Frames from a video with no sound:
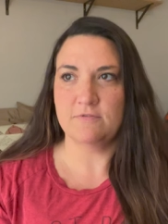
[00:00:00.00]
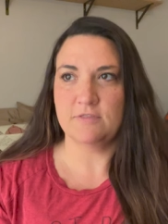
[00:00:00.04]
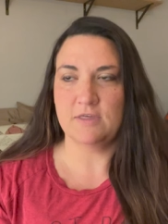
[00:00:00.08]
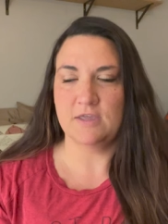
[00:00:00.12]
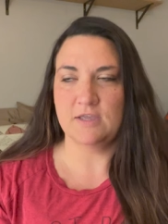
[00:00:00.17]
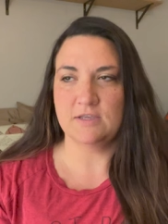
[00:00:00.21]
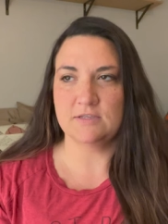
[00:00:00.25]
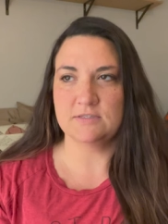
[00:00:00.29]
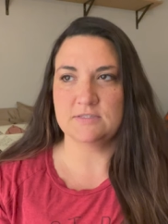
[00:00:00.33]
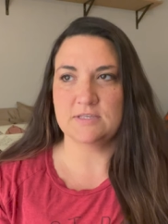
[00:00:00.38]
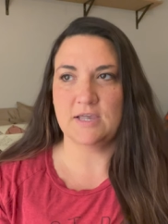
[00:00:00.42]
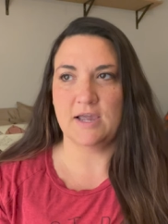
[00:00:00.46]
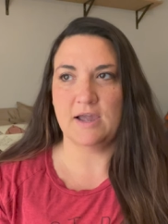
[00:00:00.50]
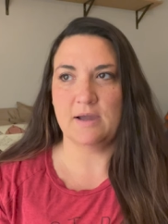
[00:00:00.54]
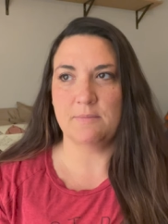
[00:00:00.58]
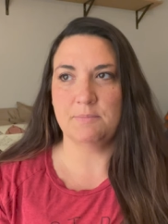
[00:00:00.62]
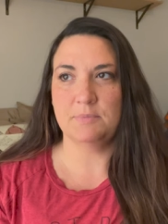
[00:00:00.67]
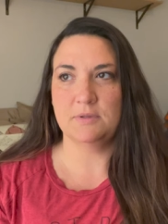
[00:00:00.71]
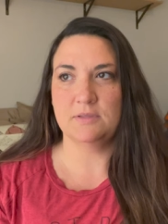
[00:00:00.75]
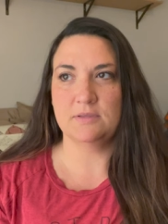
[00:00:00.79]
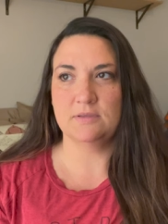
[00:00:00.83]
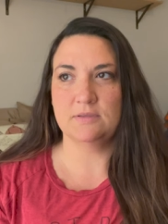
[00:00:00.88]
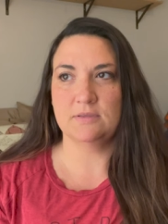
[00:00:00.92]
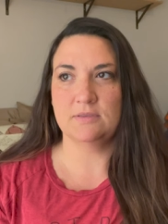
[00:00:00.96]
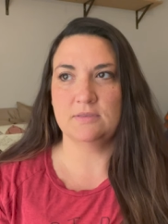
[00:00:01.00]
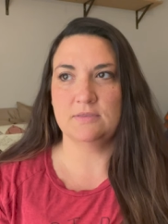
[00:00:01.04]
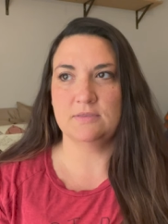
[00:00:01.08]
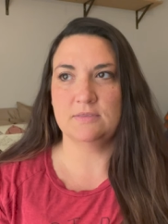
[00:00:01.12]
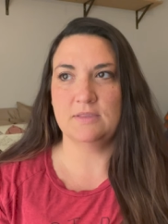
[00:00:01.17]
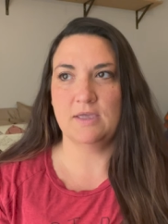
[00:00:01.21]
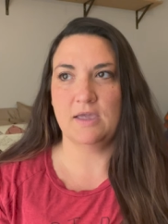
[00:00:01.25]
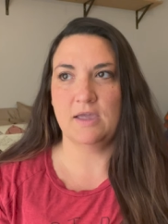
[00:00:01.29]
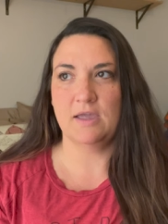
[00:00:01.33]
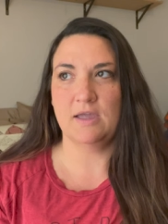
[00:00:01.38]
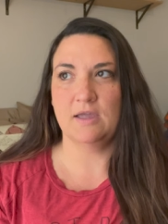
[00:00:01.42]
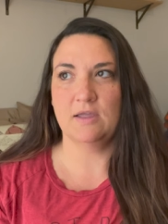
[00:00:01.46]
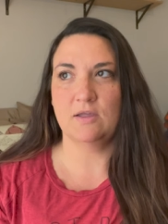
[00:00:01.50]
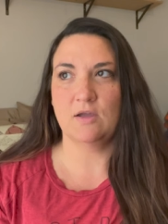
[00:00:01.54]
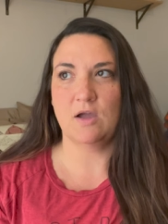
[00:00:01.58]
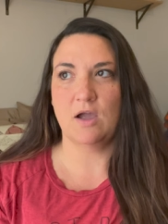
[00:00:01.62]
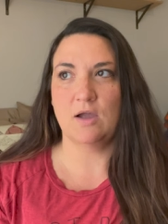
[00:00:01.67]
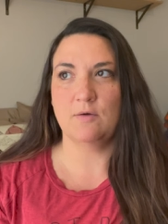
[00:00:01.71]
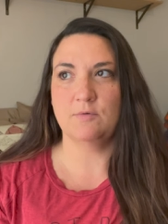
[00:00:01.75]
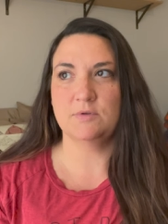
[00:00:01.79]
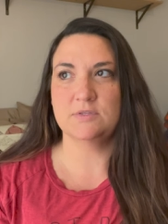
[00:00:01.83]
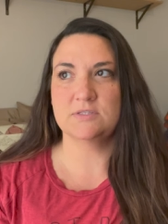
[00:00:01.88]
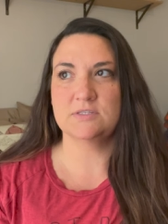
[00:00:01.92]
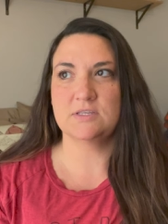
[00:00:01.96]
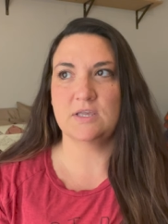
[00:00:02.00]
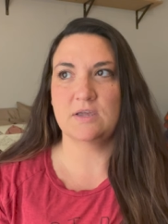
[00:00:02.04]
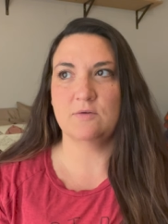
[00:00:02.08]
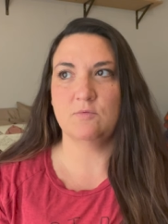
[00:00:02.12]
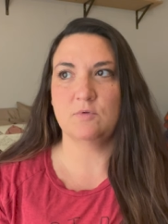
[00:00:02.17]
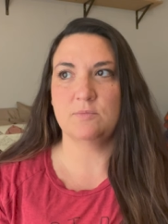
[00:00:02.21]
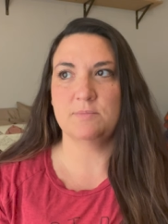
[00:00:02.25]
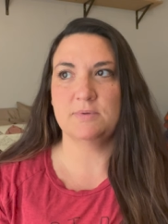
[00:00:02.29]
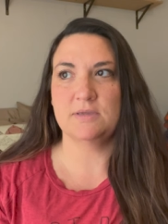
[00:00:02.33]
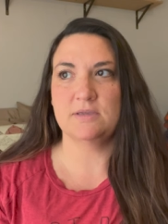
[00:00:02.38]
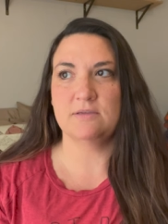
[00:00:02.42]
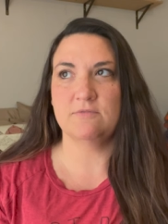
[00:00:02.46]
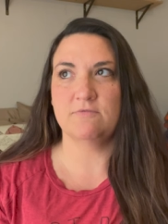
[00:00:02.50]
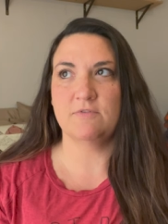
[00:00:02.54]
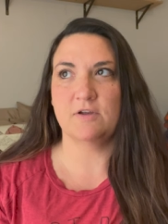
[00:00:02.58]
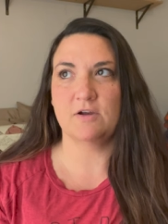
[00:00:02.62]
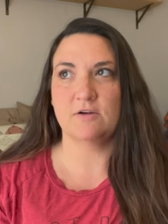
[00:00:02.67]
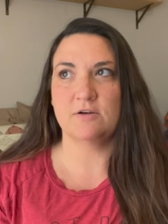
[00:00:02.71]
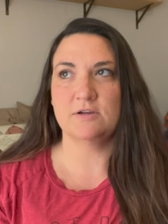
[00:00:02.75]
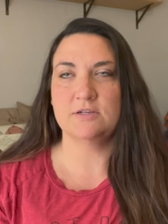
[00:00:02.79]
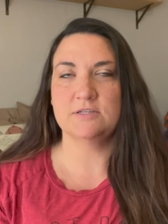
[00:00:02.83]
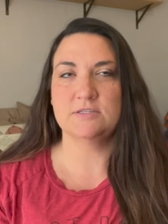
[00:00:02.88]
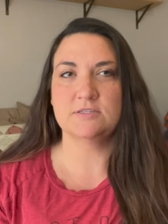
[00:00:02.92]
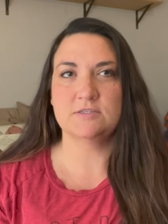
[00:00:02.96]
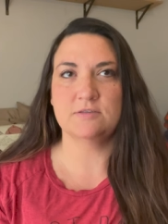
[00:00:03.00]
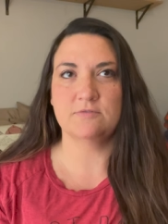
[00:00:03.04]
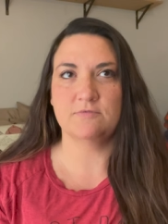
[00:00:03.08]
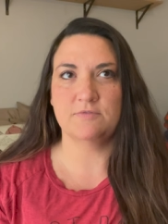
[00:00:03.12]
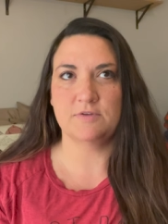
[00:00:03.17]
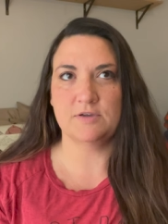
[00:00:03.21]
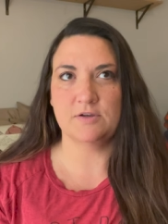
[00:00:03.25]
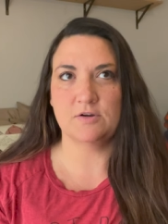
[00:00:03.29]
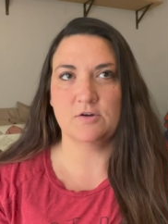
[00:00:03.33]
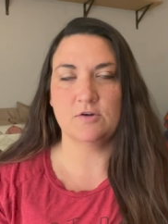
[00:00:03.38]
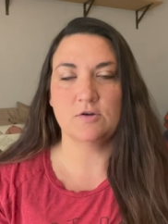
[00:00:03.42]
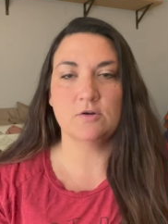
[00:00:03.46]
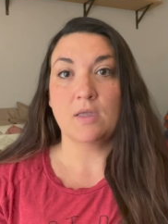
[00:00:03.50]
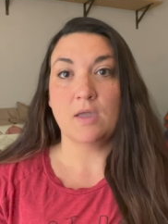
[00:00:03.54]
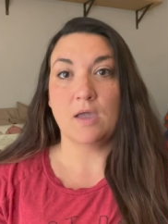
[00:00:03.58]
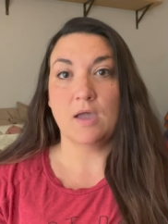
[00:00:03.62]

things happen that I would say would be very severe.